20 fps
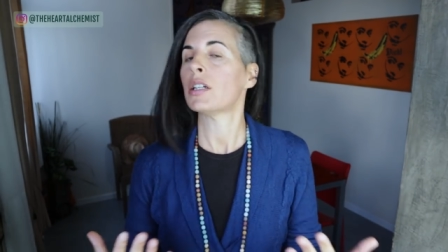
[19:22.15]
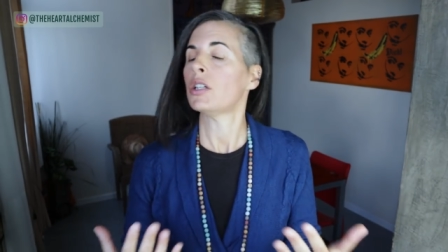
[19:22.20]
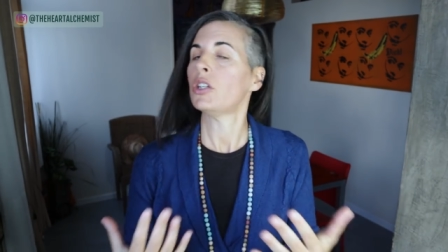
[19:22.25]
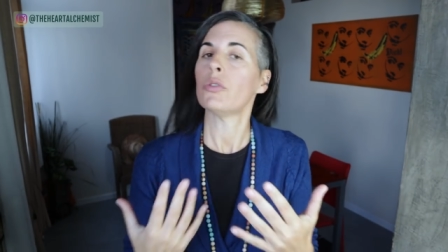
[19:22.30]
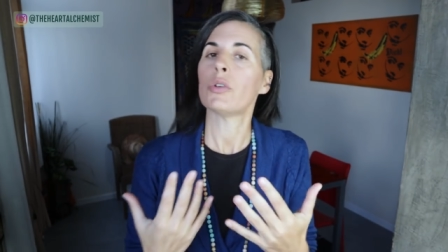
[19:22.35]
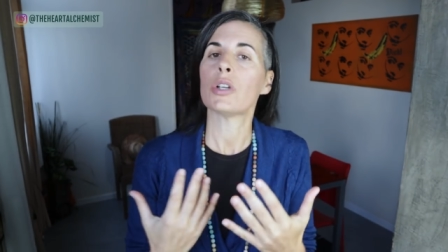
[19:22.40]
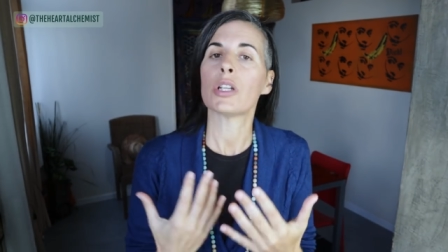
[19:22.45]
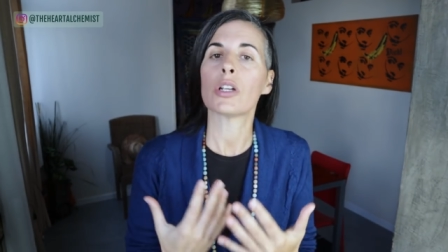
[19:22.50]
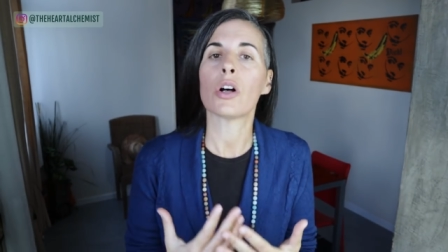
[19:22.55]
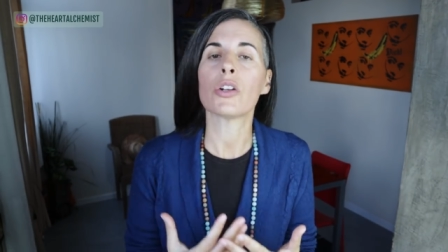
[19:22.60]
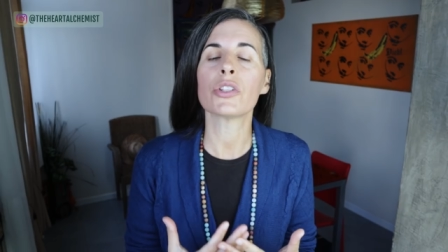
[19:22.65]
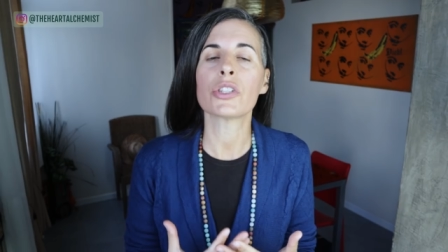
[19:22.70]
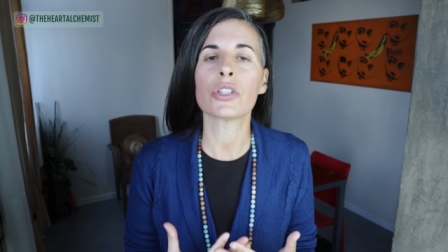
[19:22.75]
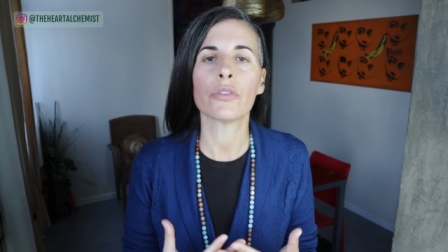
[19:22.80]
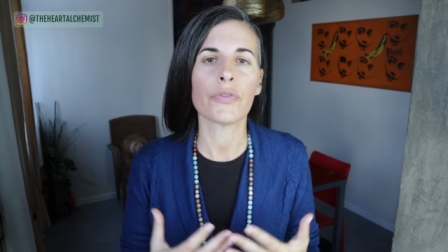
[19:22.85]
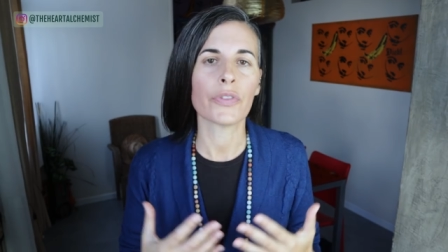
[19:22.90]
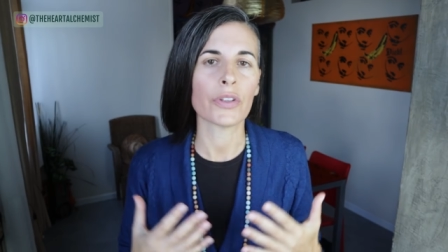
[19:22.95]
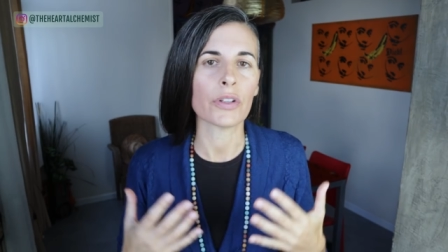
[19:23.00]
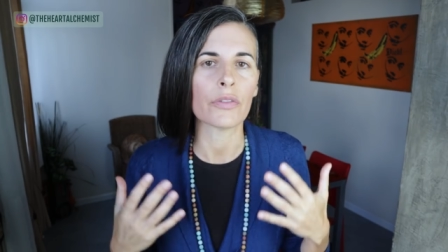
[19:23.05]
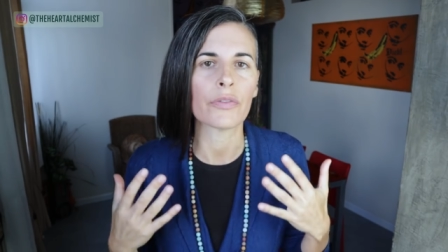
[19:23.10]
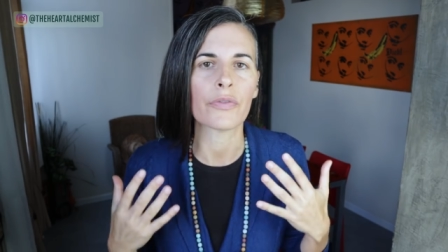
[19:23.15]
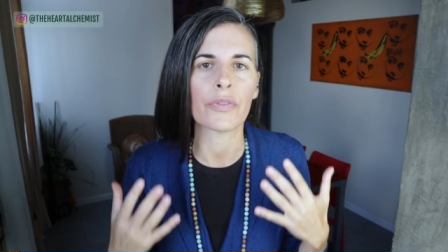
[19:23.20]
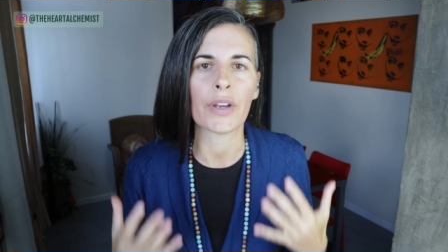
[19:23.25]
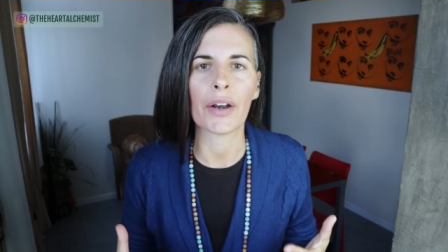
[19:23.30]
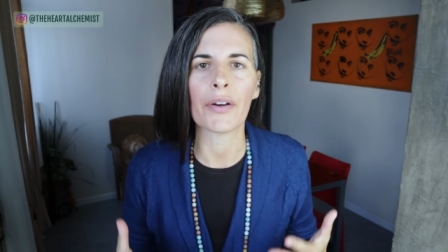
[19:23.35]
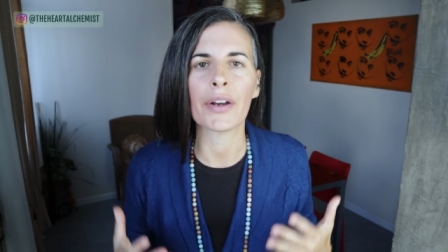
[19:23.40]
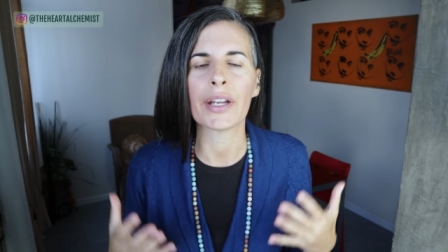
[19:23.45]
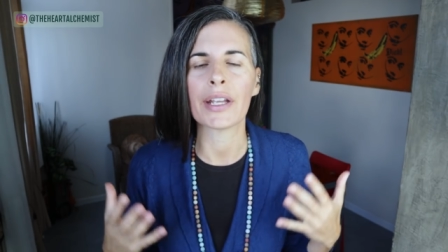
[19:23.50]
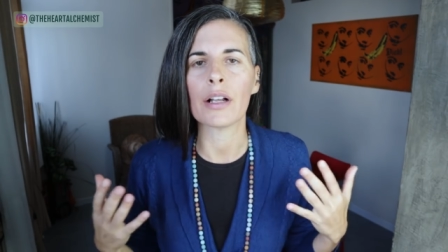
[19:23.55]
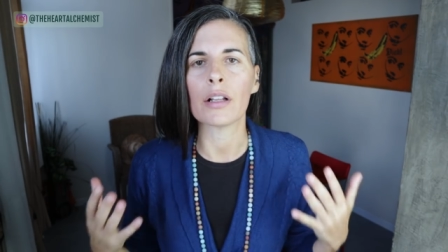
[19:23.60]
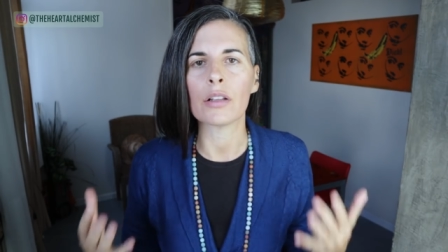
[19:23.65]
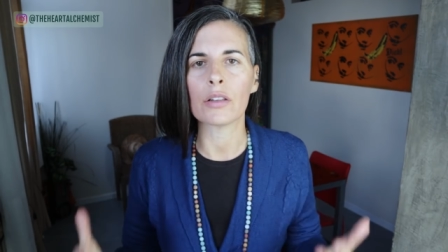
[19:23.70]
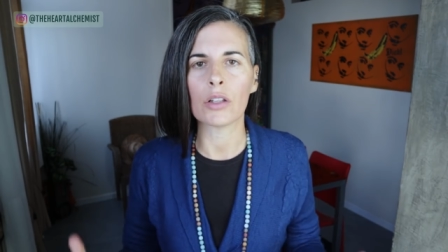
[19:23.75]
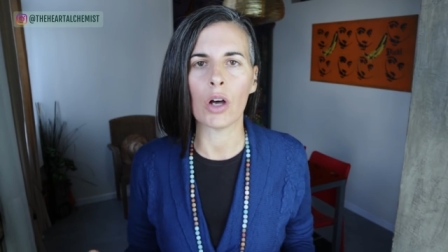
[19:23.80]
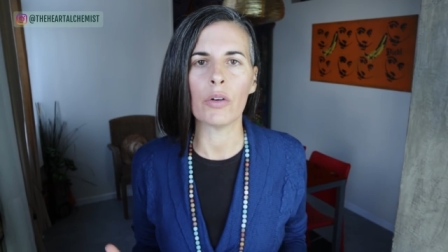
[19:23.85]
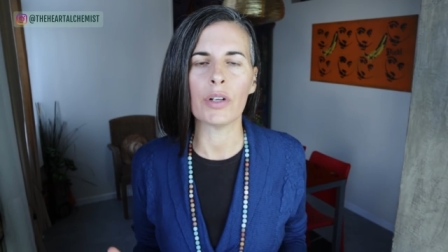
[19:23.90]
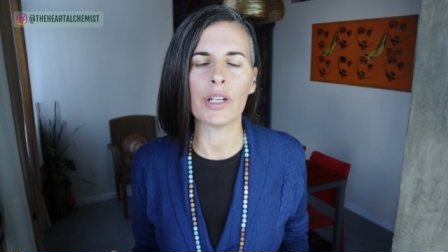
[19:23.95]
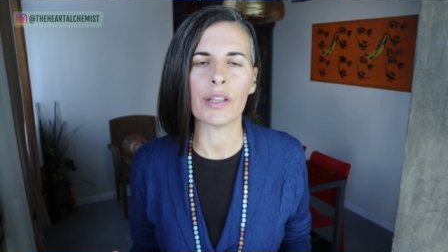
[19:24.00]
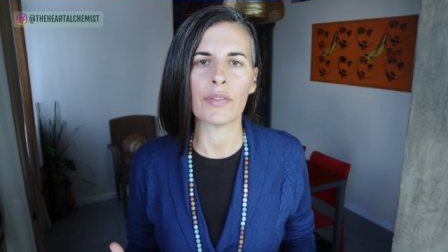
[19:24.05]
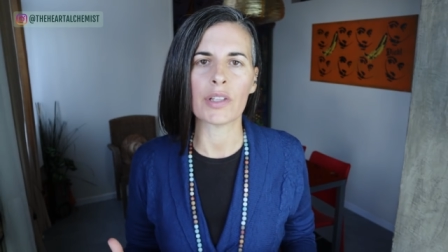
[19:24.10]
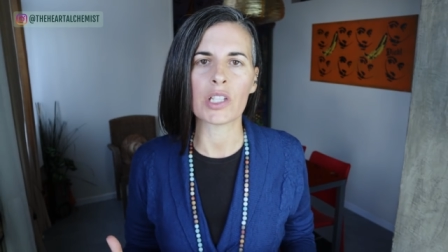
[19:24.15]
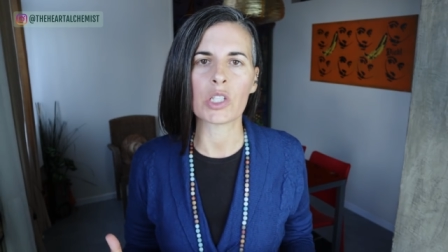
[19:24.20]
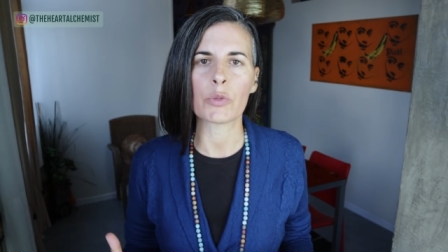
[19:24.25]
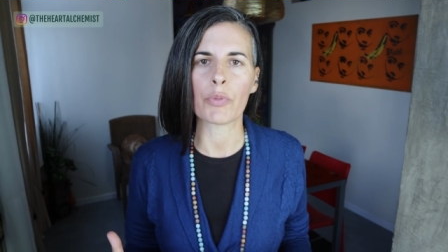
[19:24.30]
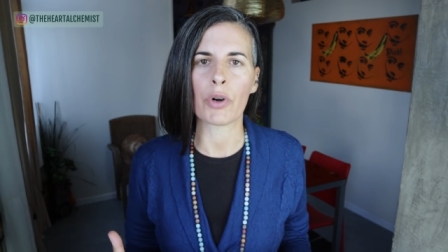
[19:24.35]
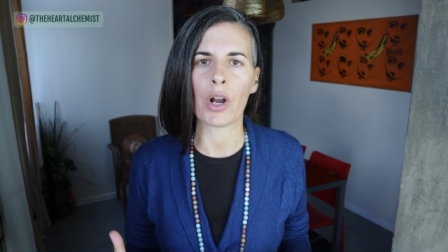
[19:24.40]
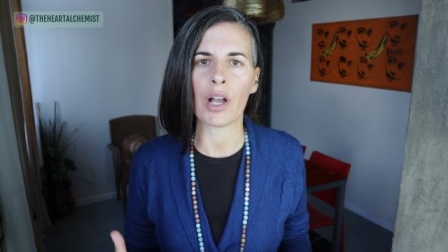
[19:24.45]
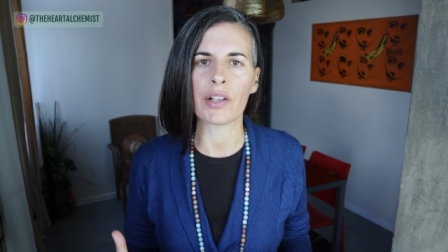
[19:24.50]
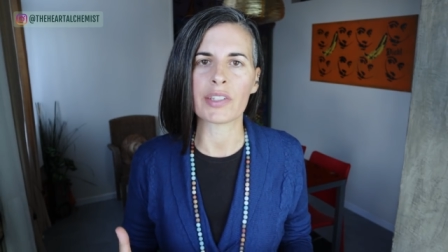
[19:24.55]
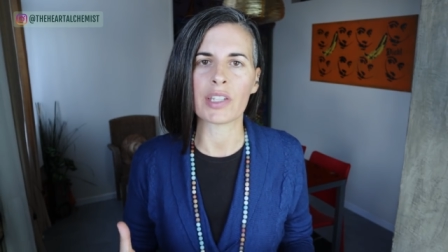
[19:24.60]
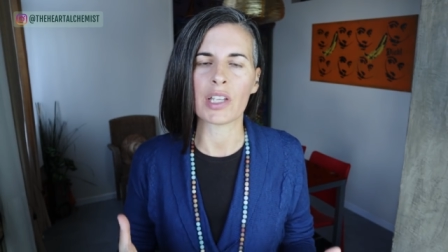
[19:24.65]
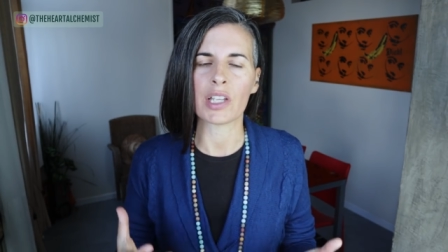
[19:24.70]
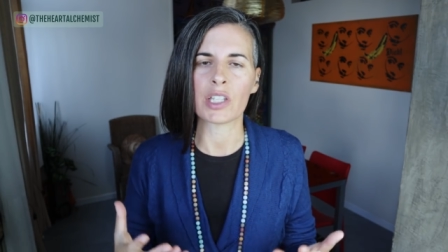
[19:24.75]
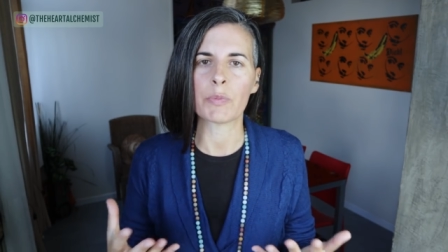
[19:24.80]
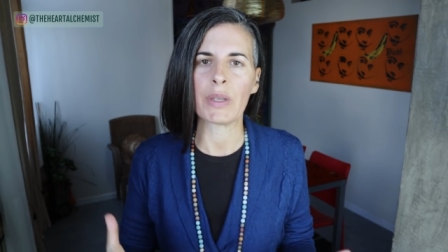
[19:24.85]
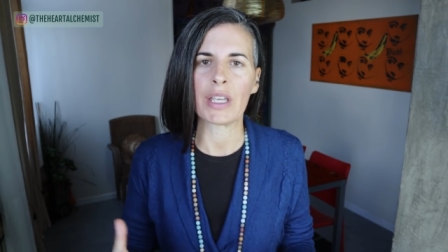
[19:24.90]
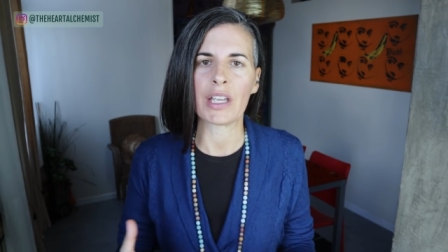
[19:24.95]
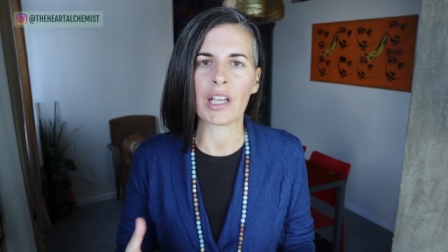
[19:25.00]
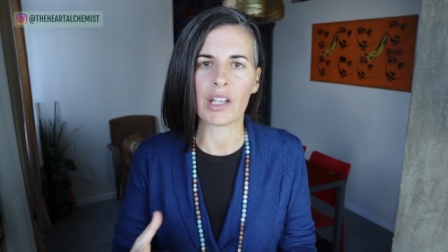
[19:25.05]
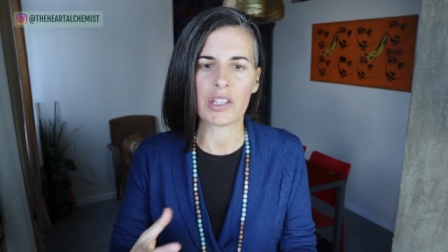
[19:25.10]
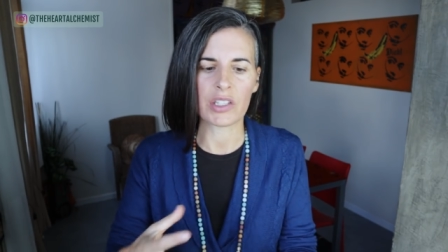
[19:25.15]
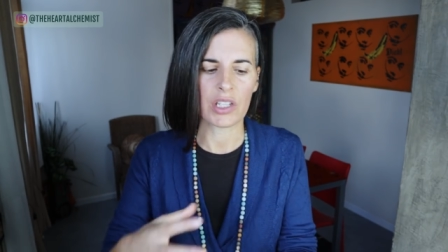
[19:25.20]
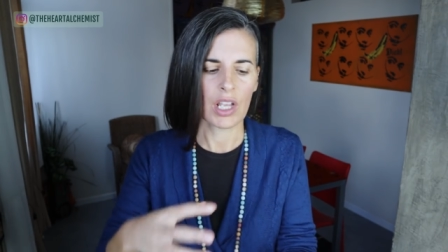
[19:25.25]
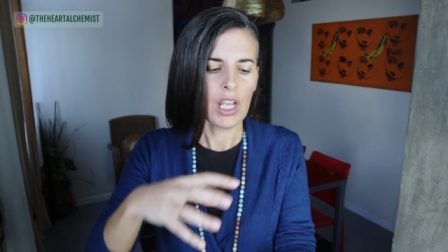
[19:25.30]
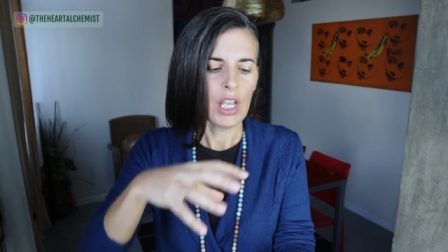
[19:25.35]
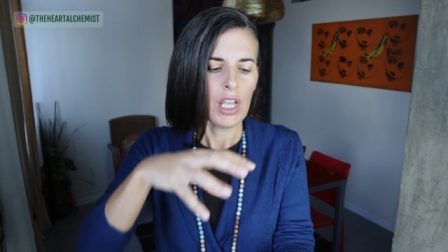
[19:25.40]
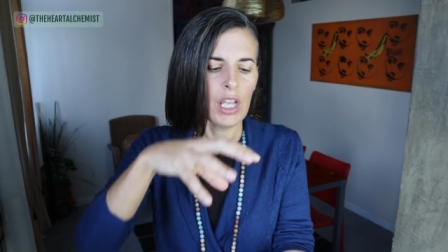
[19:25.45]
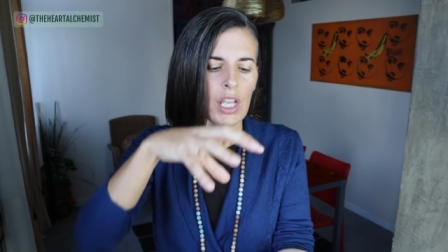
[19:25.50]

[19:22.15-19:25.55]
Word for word: And you can also feel very alone in this process because